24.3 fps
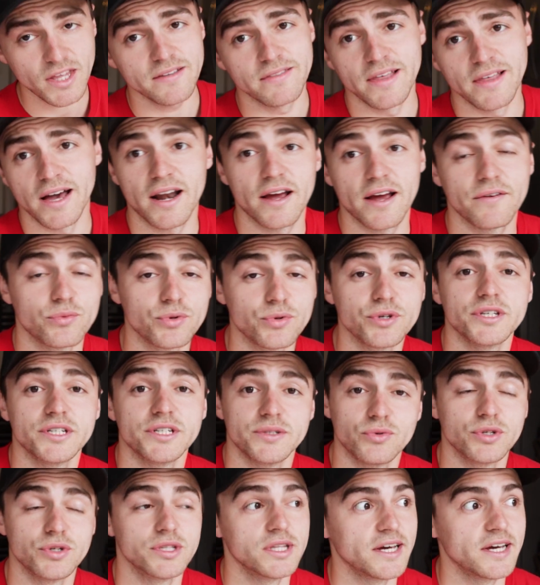that I really
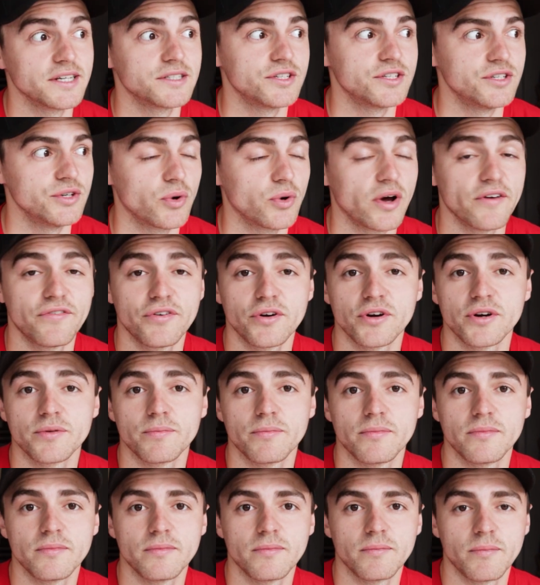would like to do. I've
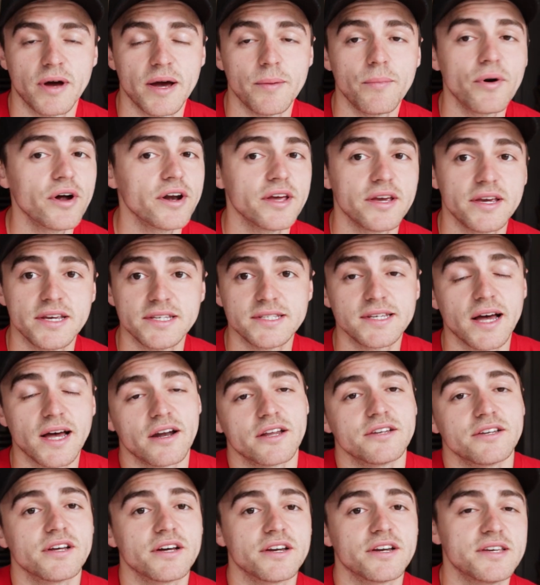heard my buddy, he's
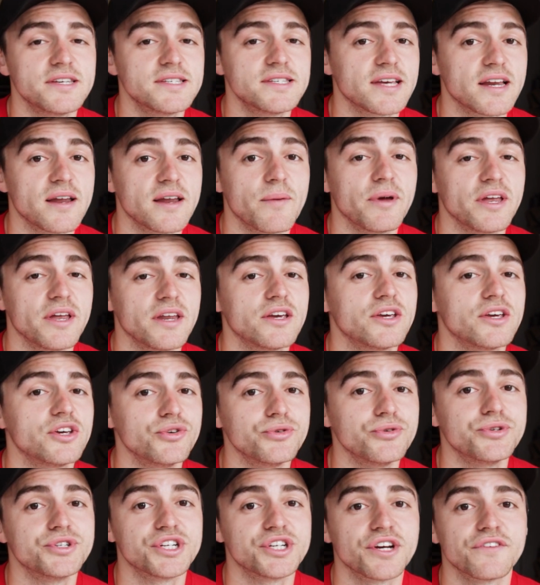got it done. He said it made a
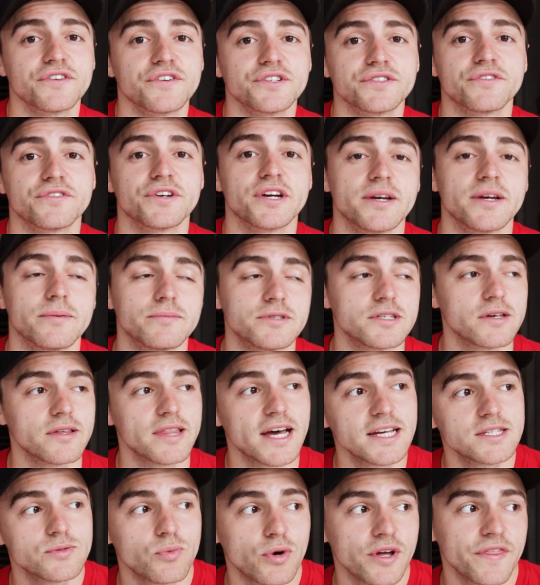huge difference for him. So
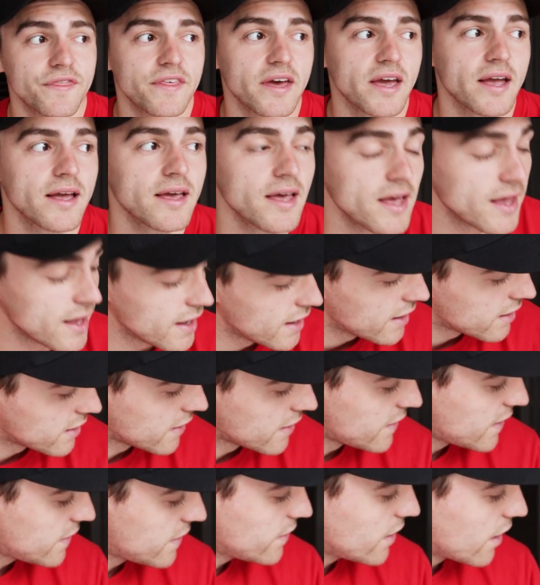that's one thing.
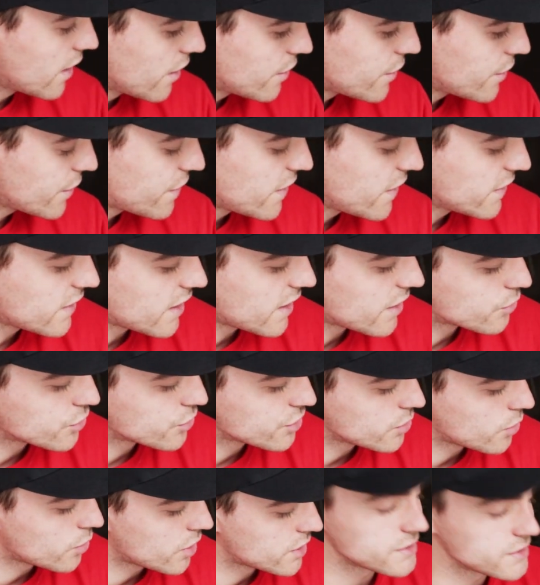And then the other thing that I
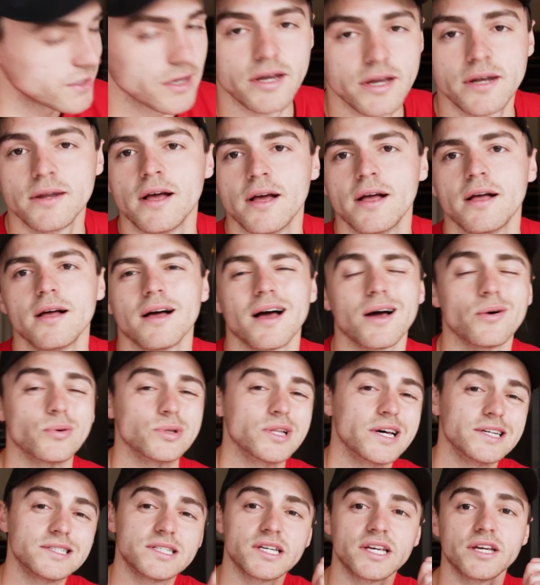really want done, I would
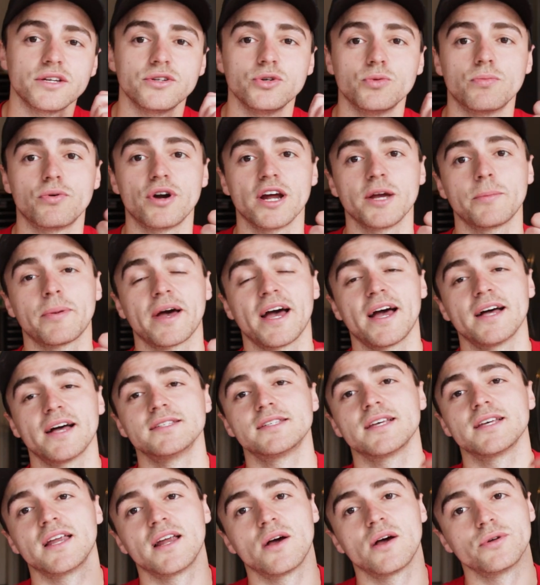like to get new brake
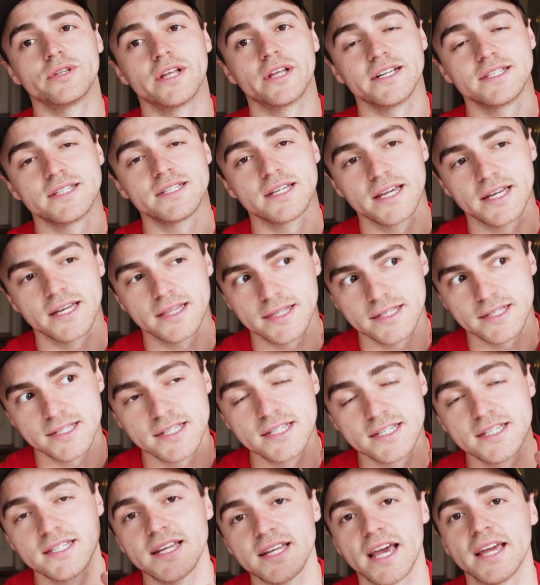pads, and I would like to get the
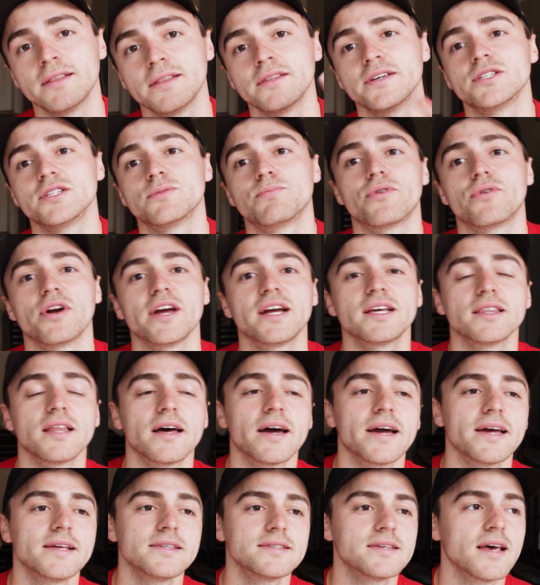stainless brake
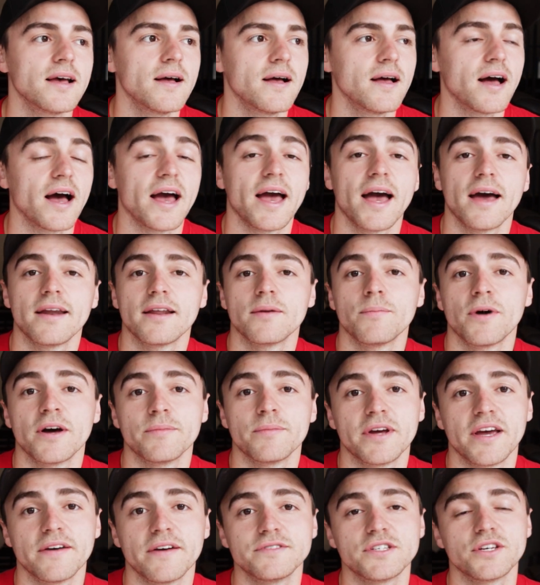lines. I had them on
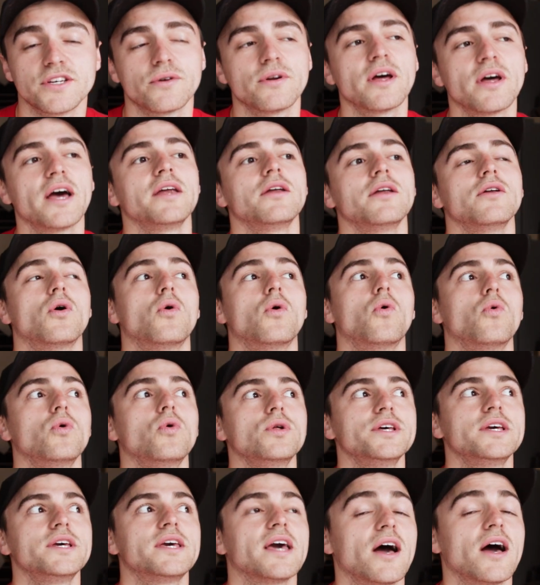my MT09, and
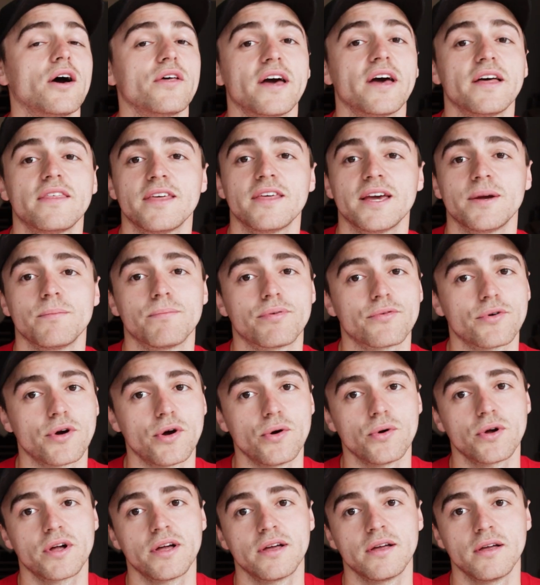holy cow, that thing
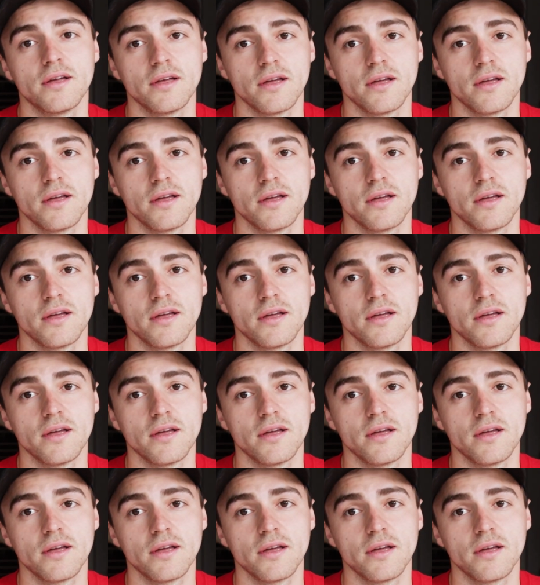broke